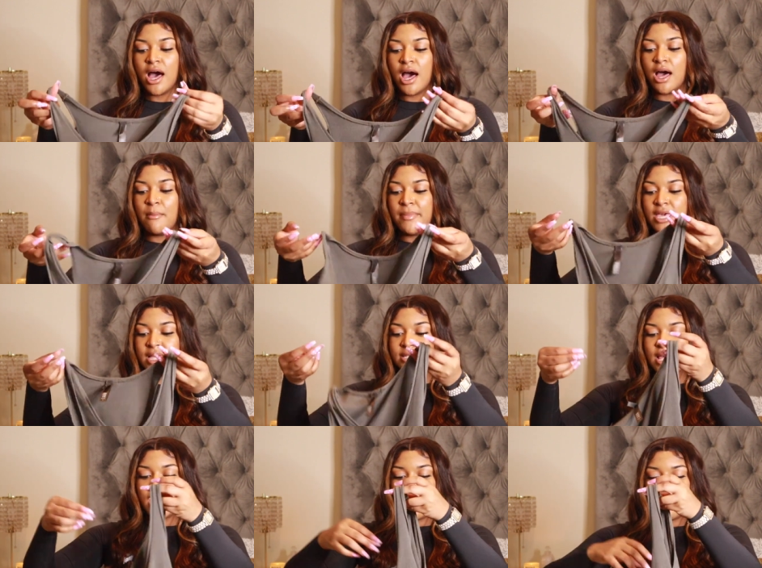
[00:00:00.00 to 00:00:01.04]
um, because
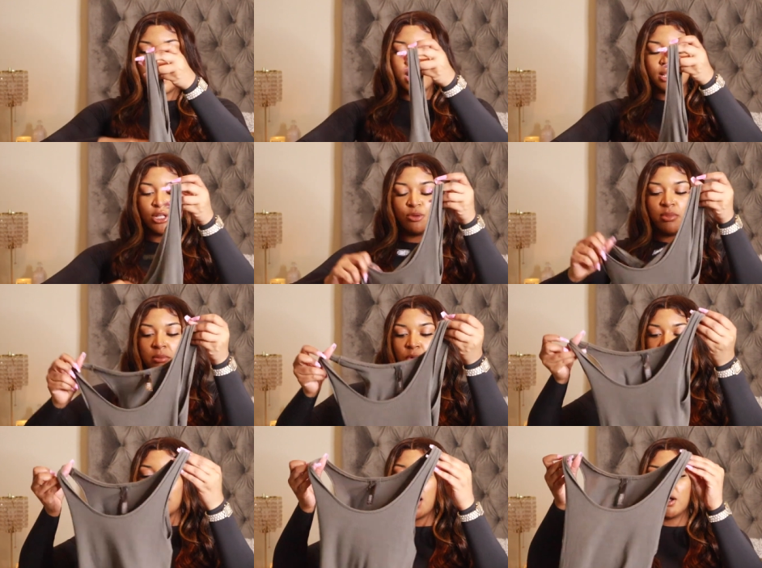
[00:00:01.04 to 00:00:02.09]
they are a little bit
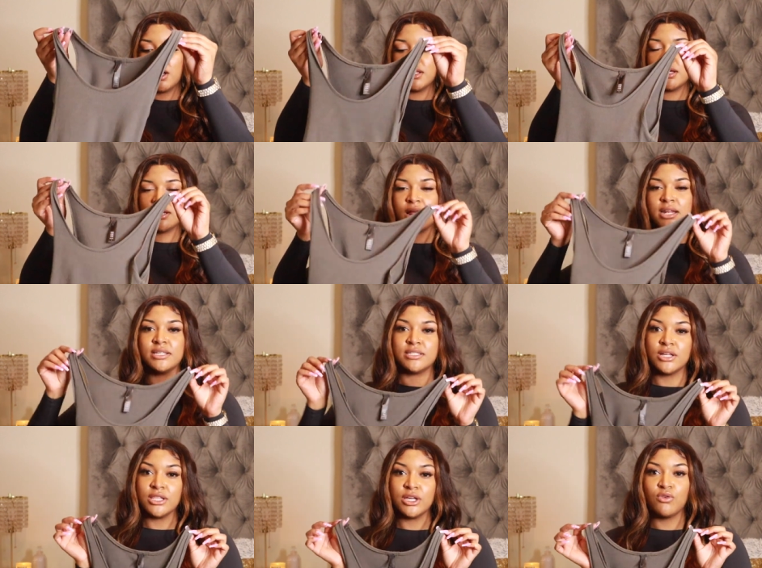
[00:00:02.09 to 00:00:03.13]
more longer. They're not
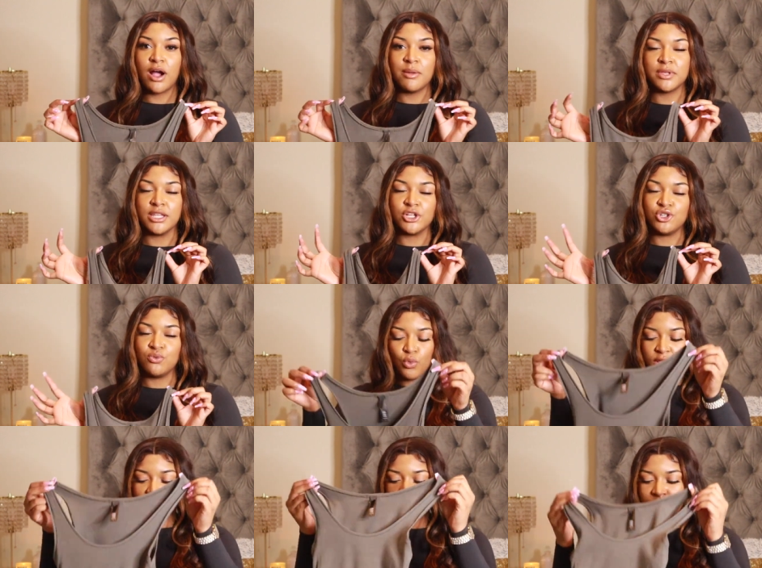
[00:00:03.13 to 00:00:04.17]
necessarily cropped unless you
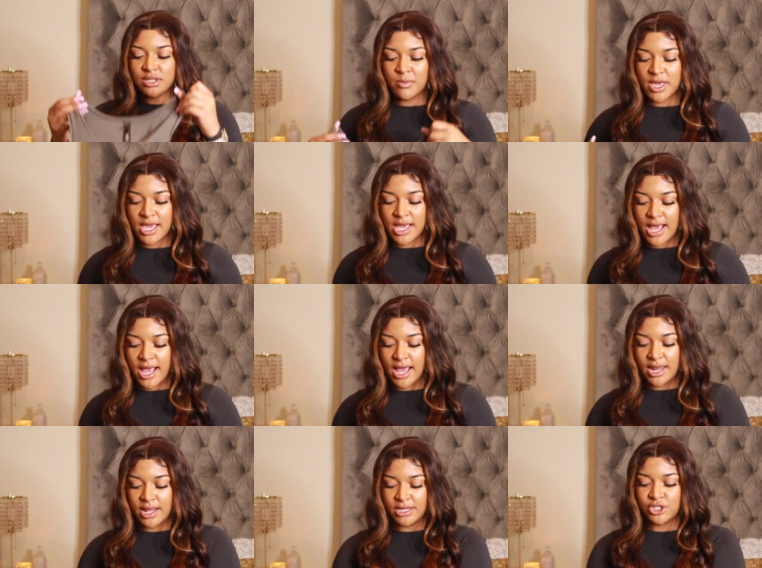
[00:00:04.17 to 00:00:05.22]
want them to be.
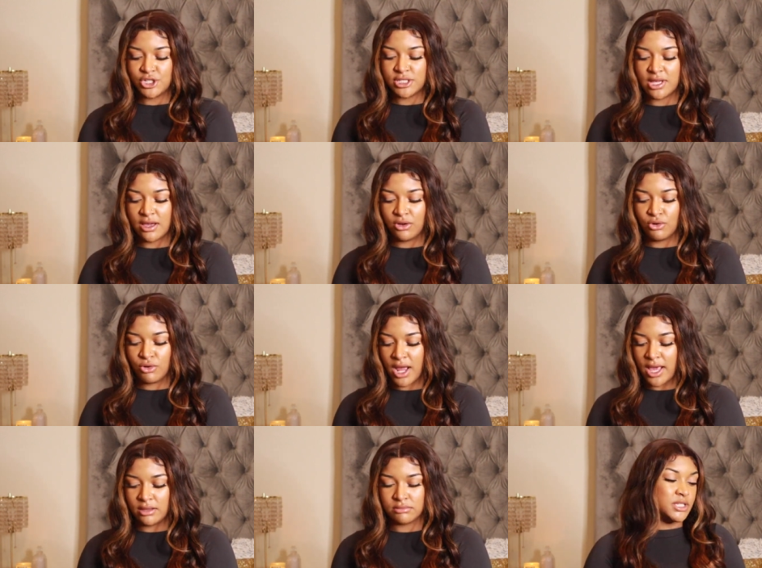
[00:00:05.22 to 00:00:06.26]
And it's just a great